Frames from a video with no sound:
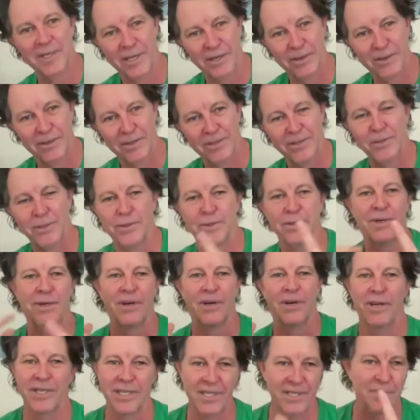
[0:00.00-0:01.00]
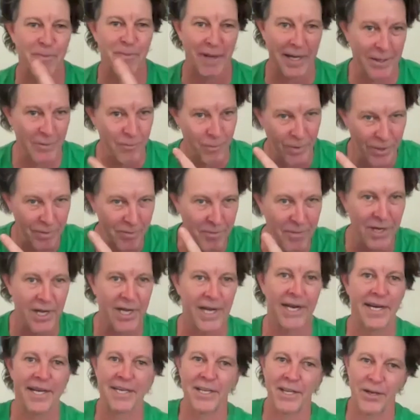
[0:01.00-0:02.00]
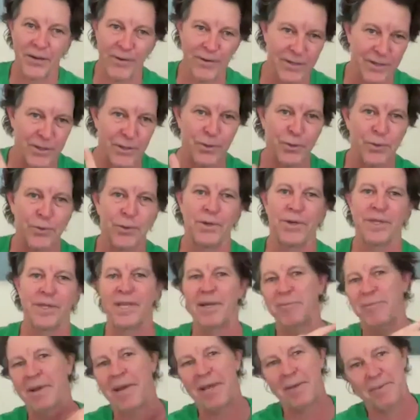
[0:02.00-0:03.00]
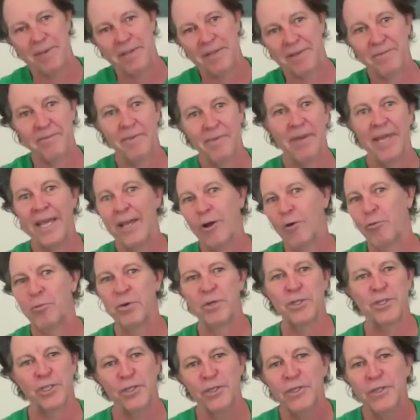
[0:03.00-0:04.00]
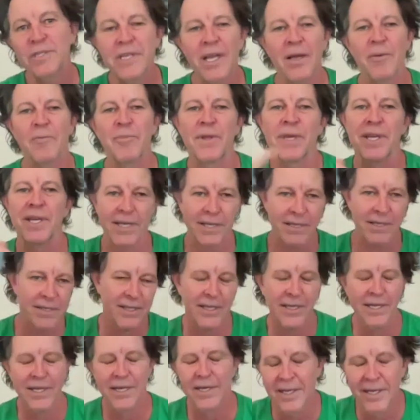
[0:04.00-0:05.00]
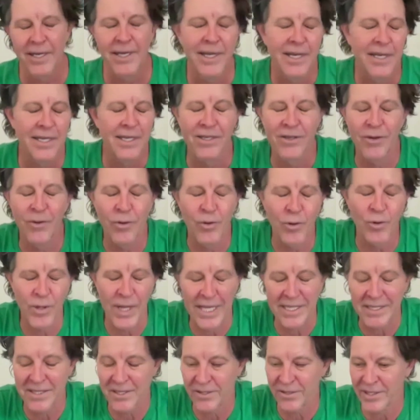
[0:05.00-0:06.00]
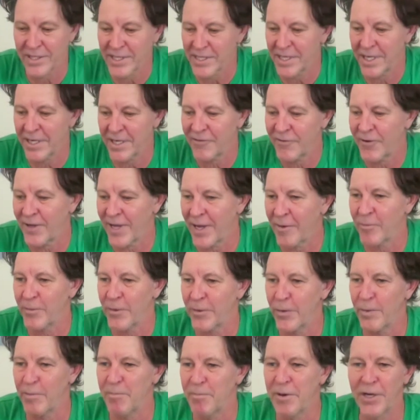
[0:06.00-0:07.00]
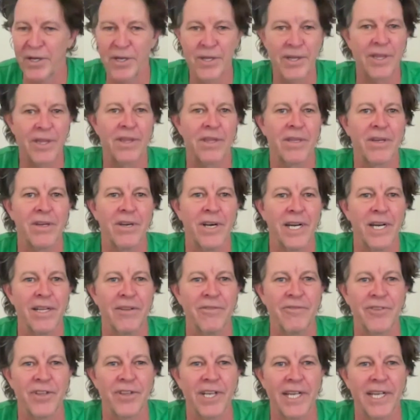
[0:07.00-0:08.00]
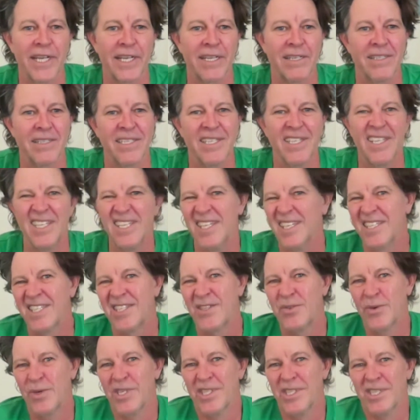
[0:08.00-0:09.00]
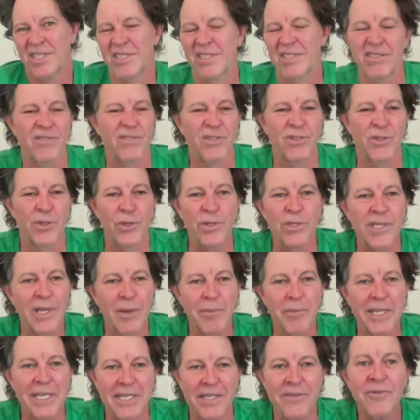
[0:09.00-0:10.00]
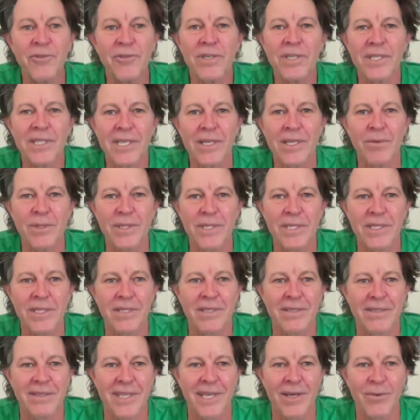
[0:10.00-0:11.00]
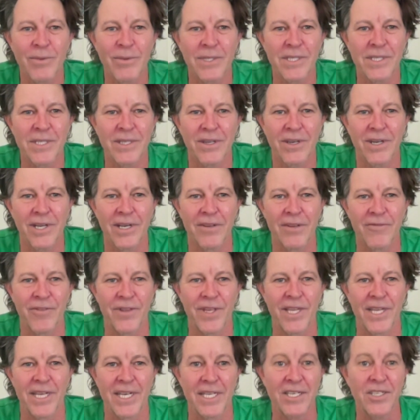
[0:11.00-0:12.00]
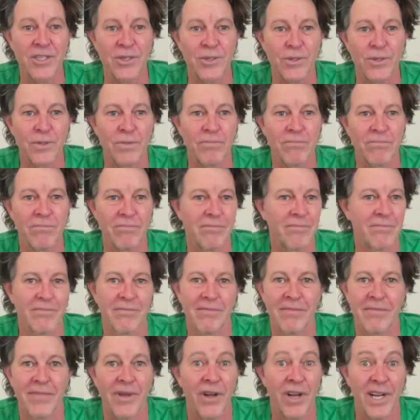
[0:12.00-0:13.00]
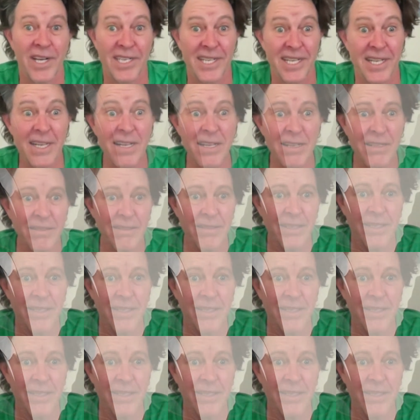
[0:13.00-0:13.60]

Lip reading: and go on tour, and I'd just make one of mine and go on tour, and then maybe help produce something, all that sort of stuff. And we were both kind of like, do you want to just do something different? That was kind of the initial idea.